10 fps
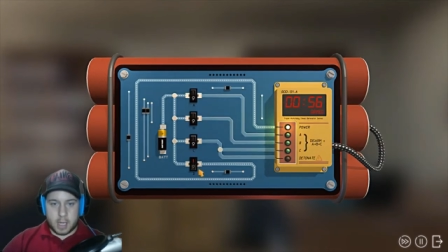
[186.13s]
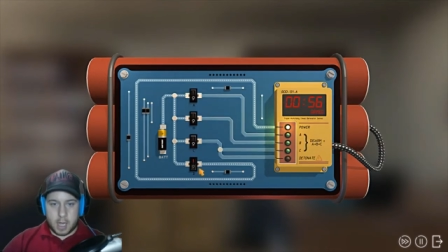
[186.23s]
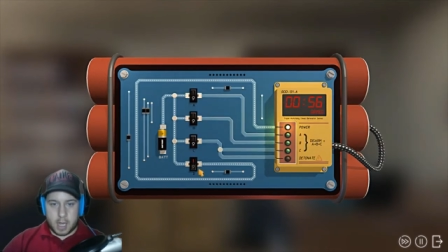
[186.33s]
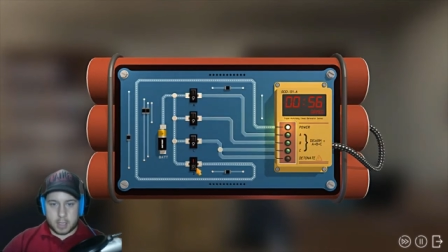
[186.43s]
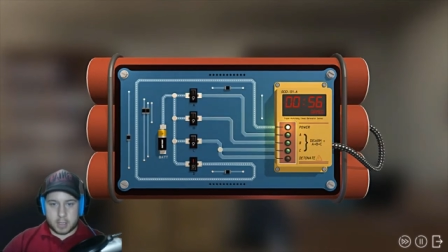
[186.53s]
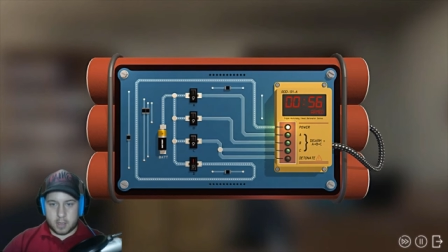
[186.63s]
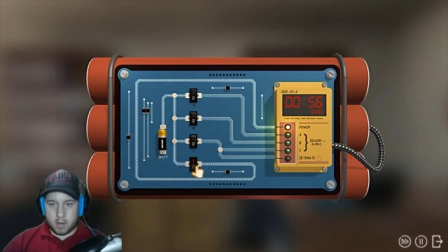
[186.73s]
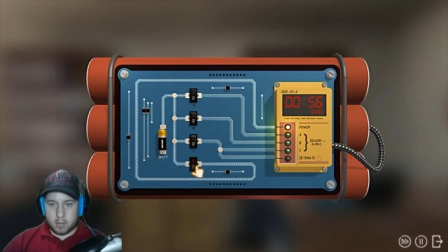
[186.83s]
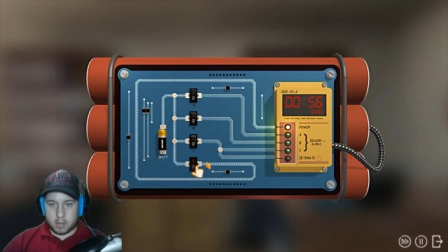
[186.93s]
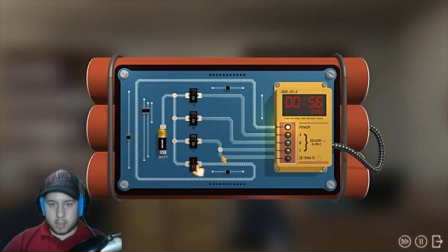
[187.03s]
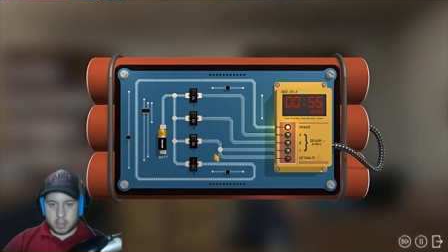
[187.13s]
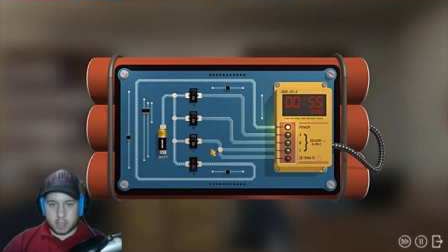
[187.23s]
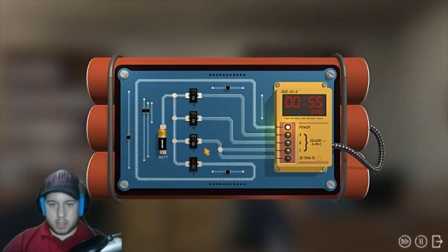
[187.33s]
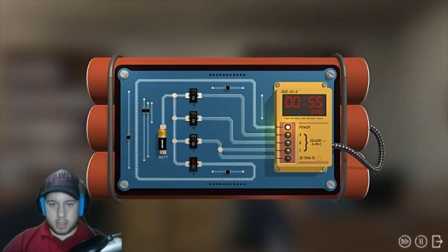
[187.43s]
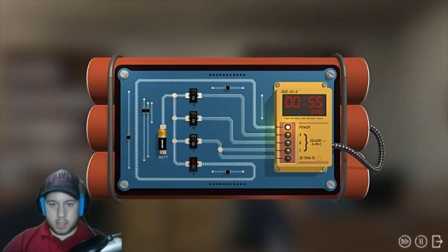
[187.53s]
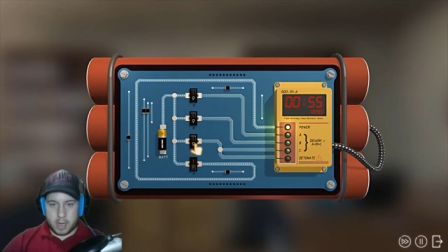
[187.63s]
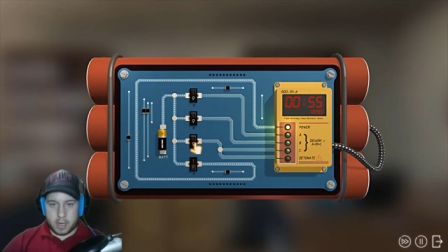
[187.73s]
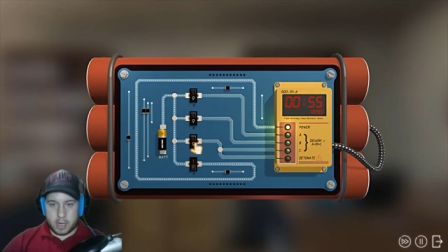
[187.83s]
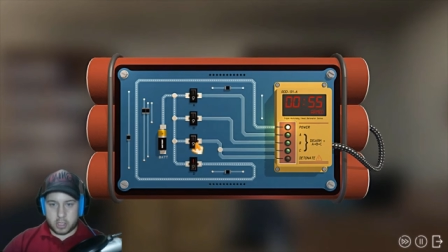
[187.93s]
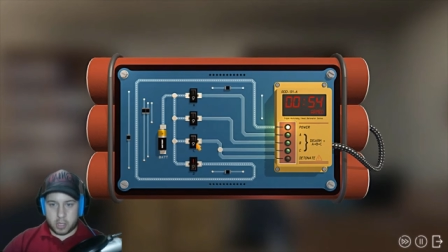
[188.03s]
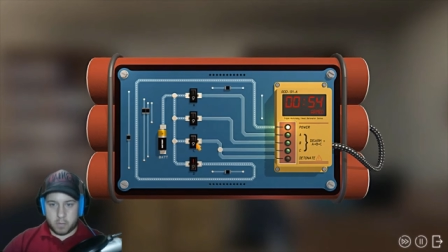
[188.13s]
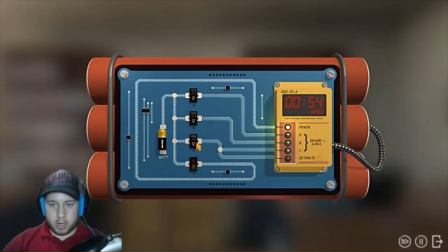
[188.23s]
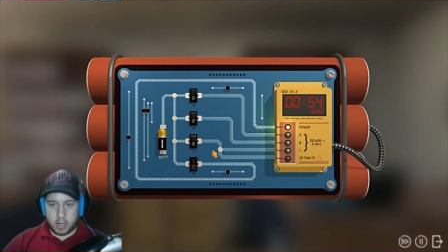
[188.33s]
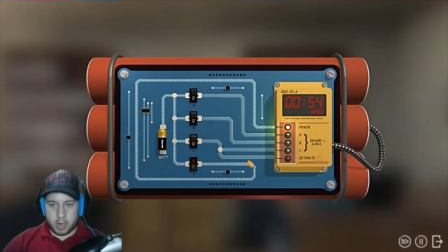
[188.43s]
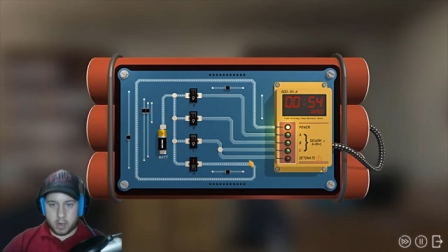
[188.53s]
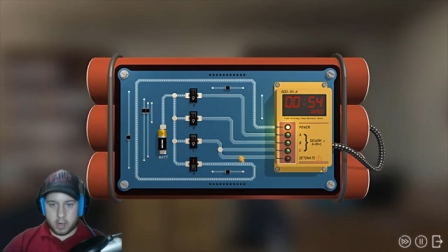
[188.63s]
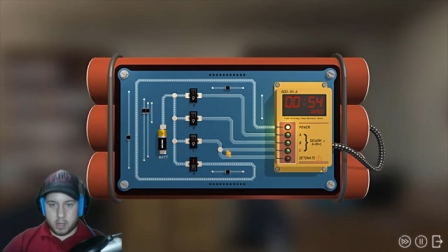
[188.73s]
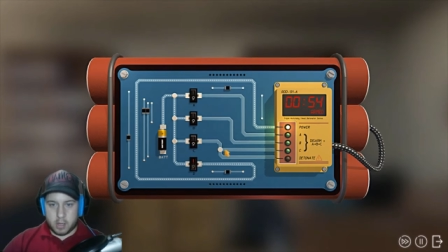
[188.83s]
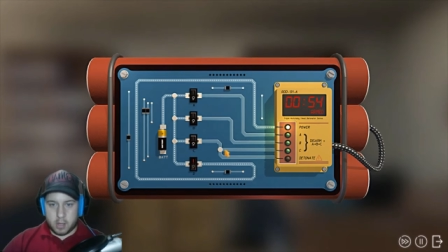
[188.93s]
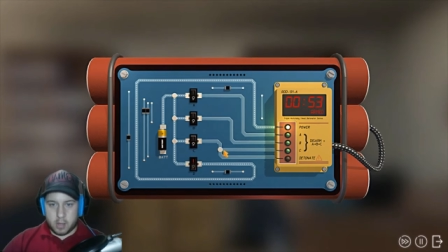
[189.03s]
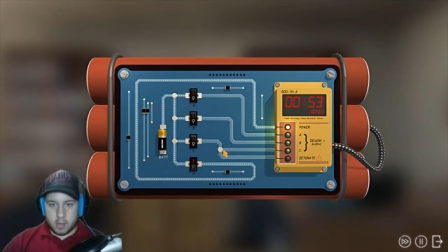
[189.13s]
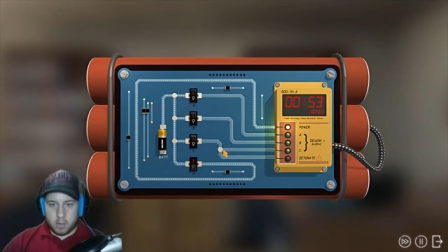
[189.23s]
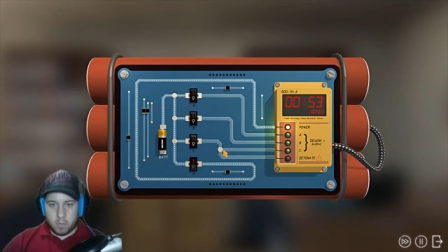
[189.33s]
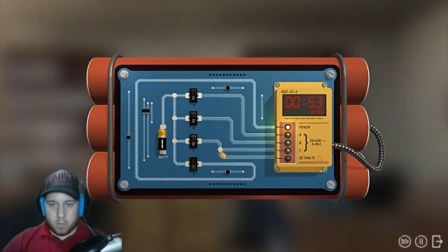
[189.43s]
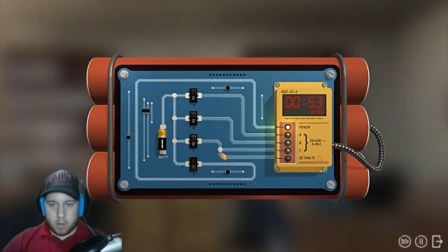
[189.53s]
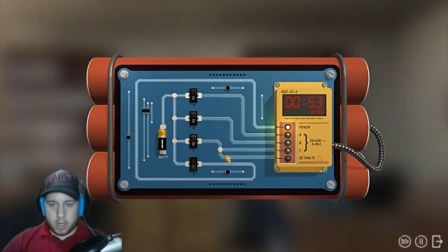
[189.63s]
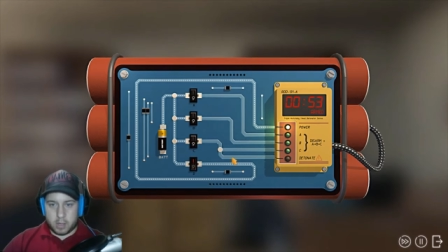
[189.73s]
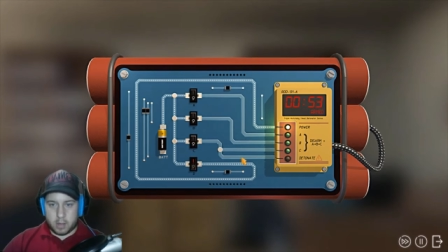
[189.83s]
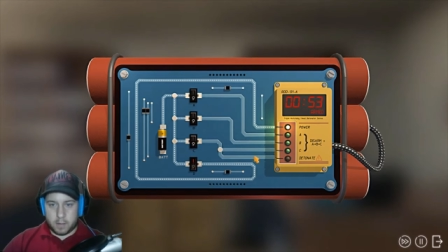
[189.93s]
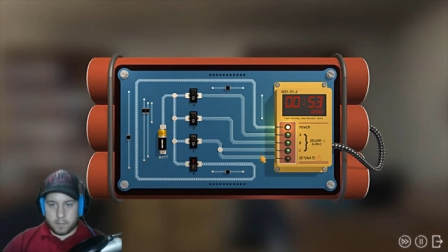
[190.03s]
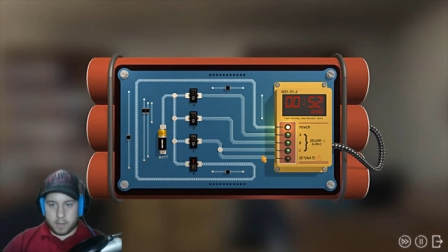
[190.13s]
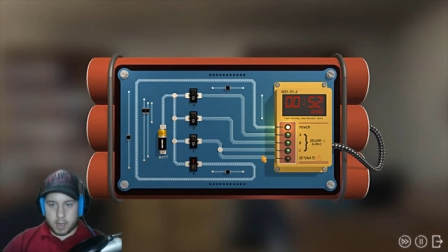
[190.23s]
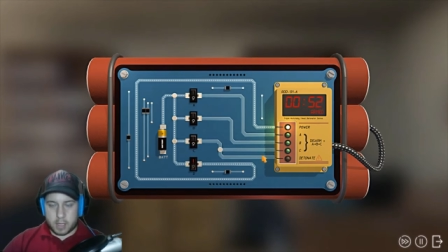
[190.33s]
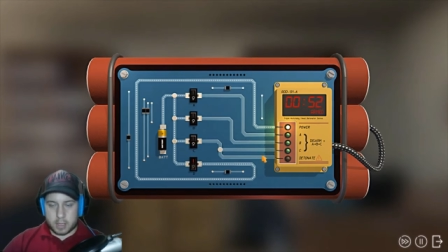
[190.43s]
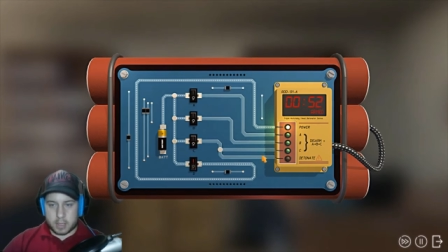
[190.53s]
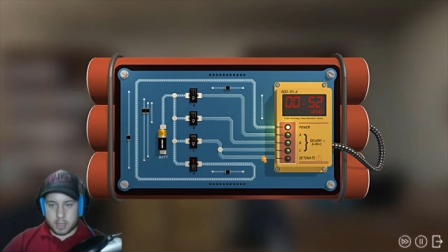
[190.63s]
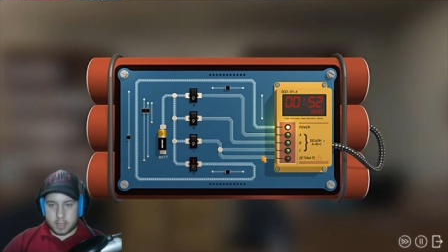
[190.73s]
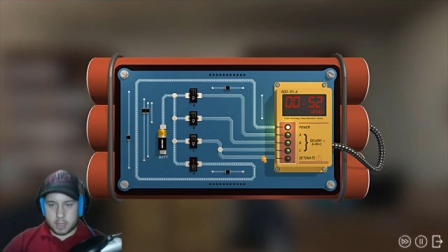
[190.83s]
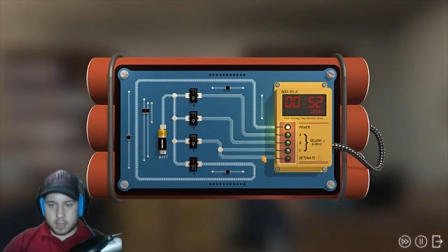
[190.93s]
uh, so, there's a de detonation one here. What the fuck is this?